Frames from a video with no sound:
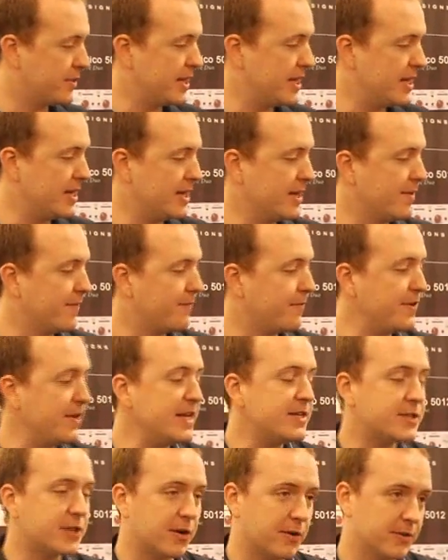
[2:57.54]
the
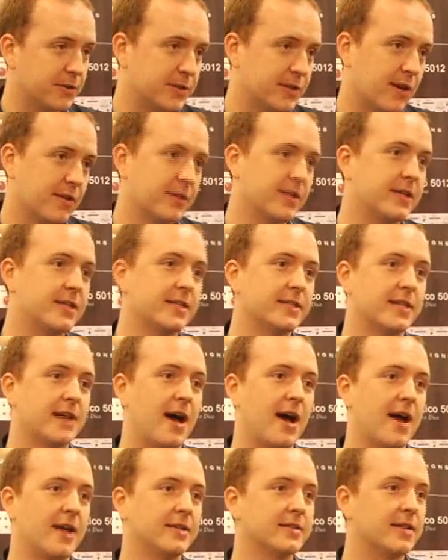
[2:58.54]
features on the
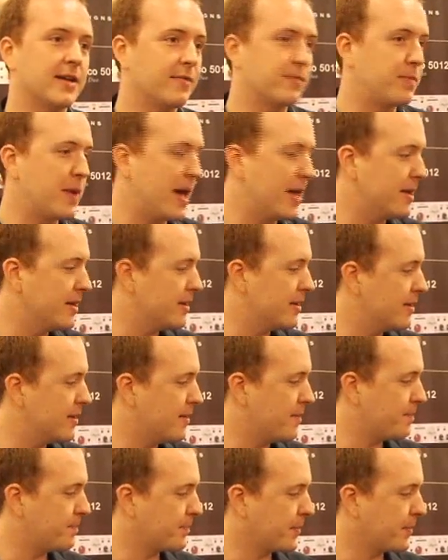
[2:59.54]
design have been